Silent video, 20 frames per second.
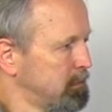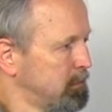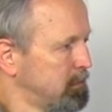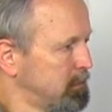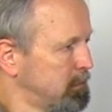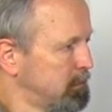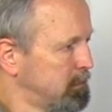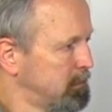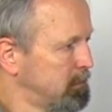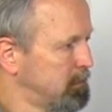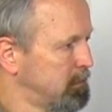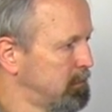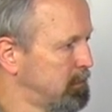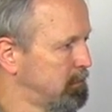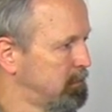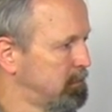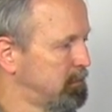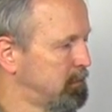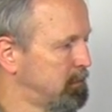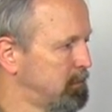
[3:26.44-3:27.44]

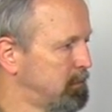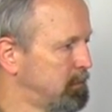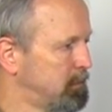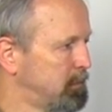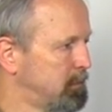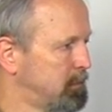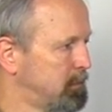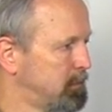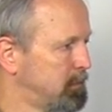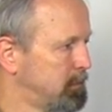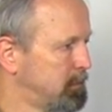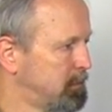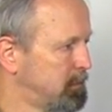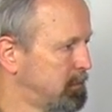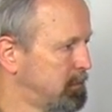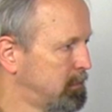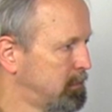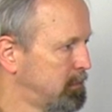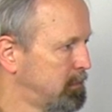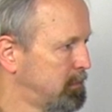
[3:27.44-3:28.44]

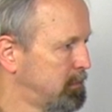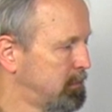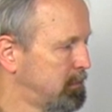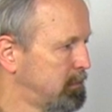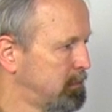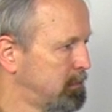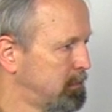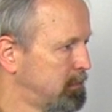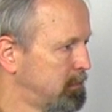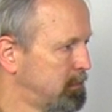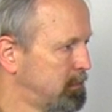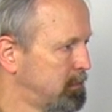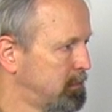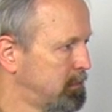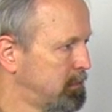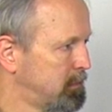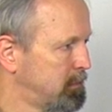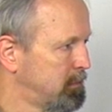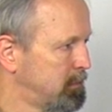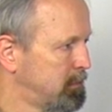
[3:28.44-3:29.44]

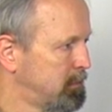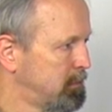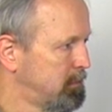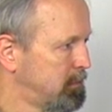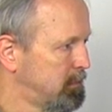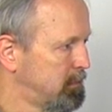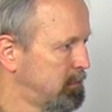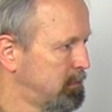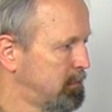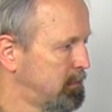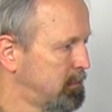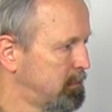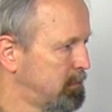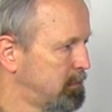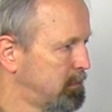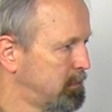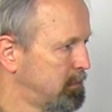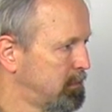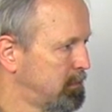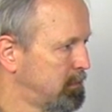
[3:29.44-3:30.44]

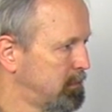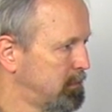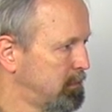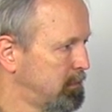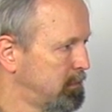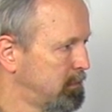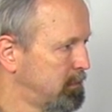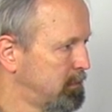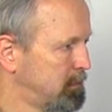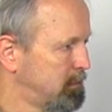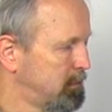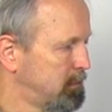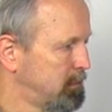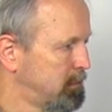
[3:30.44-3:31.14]
(not speaking)